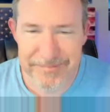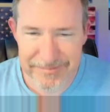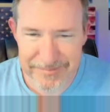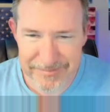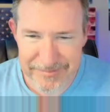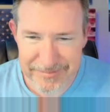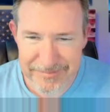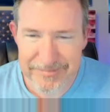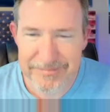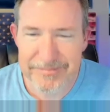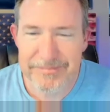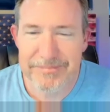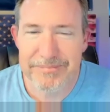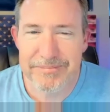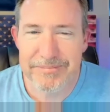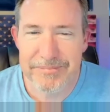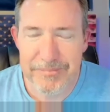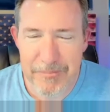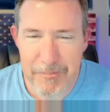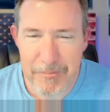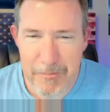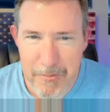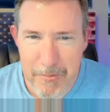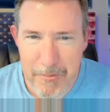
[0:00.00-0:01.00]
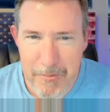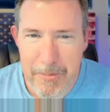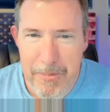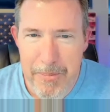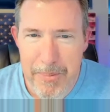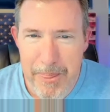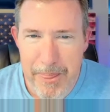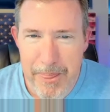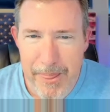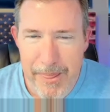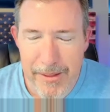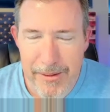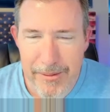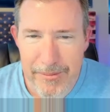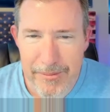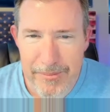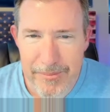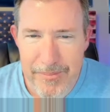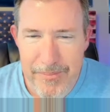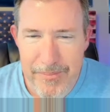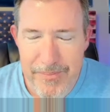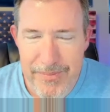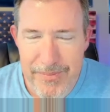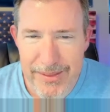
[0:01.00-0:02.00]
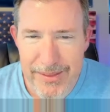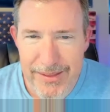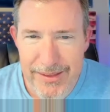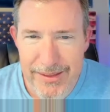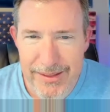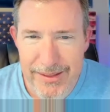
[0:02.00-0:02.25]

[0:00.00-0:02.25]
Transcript: or her. So um,